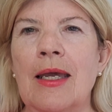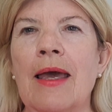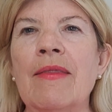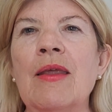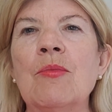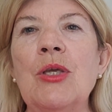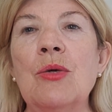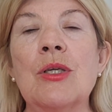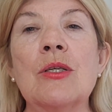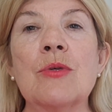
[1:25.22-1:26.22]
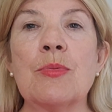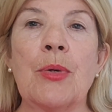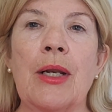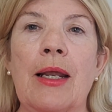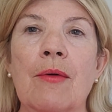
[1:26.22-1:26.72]
And then what you can do is
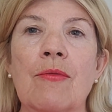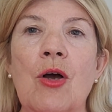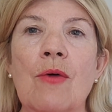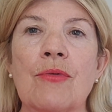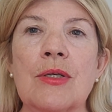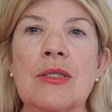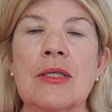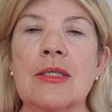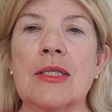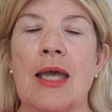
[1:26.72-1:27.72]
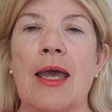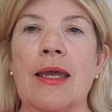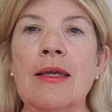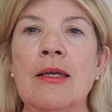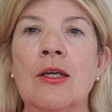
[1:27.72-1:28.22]
put it out of office and
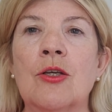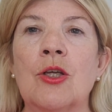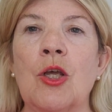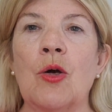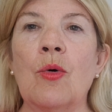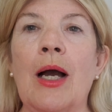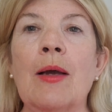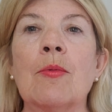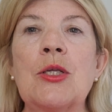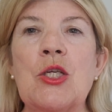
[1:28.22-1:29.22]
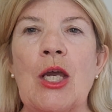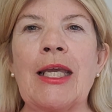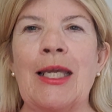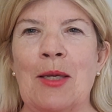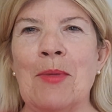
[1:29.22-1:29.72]
say, I will be
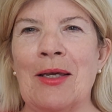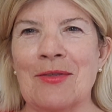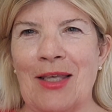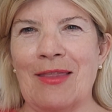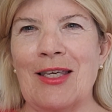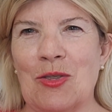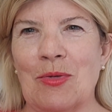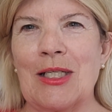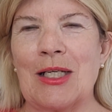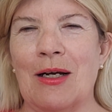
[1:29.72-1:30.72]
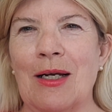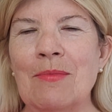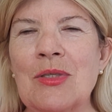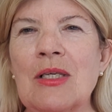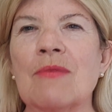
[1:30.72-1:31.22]
checking emails at these 3
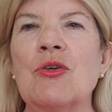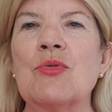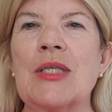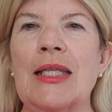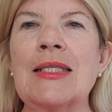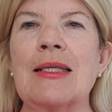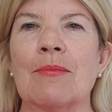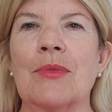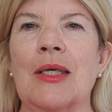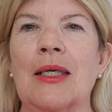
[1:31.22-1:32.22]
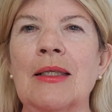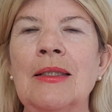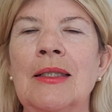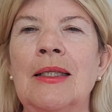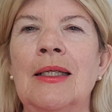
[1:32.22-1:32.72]
times. If you send something
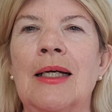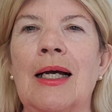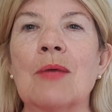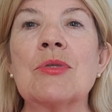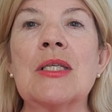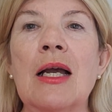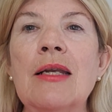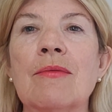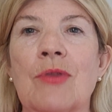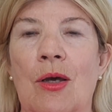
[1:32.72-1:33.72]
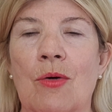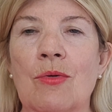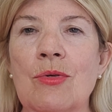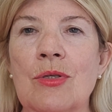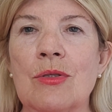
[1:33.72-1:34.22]
outside of
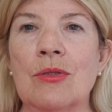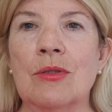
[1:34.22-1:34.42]
those,